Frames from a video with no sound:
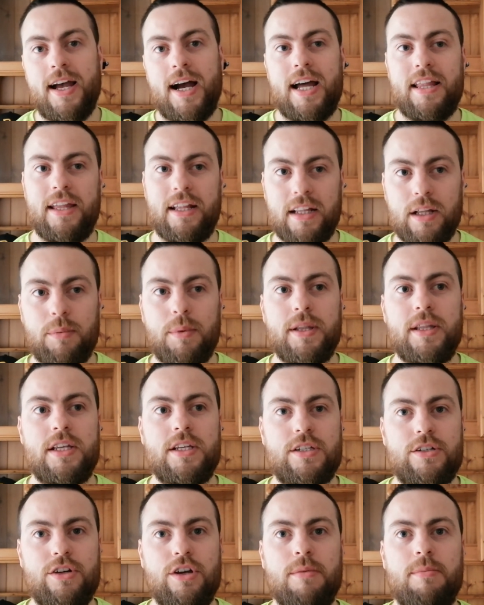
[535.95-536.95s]
I think they'll win
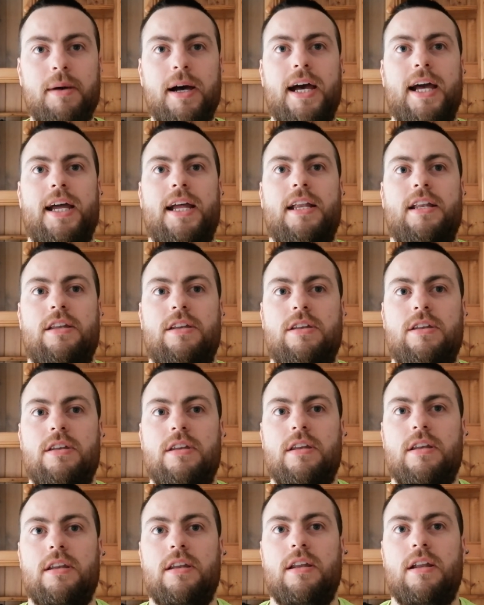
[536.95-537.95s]
this group. I
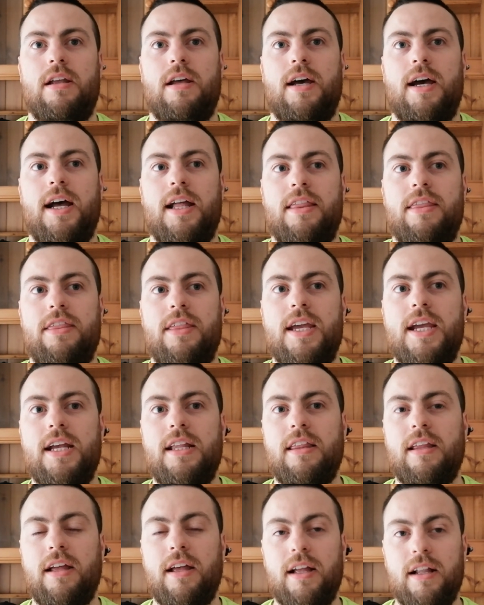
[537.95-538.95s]

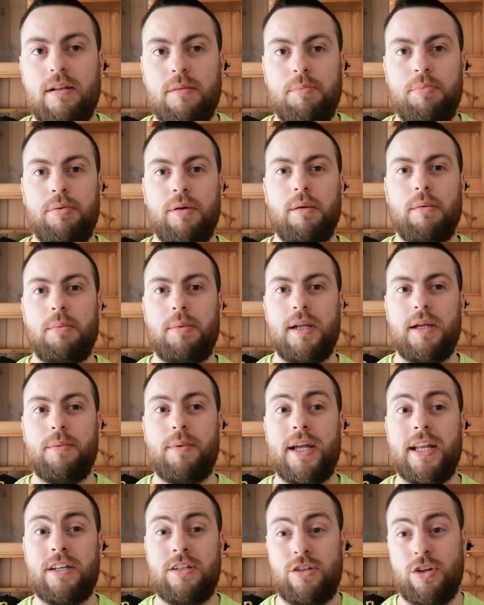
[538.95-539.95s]
think they'll probably
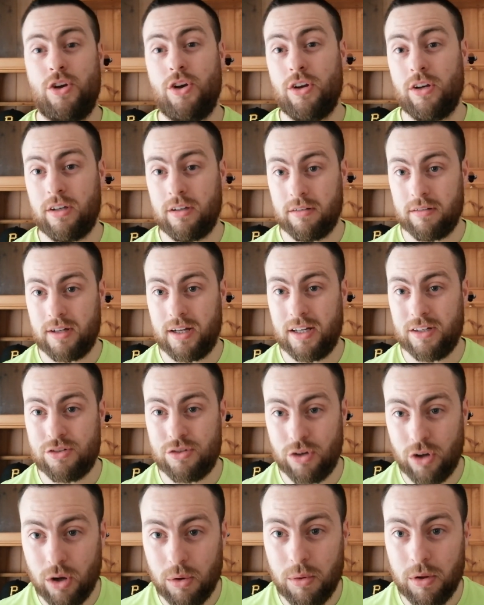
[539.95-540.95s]
win 2 and
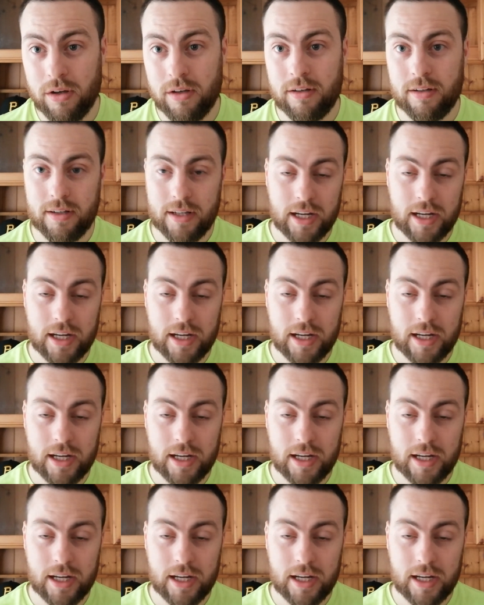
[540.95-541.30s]
draw 1.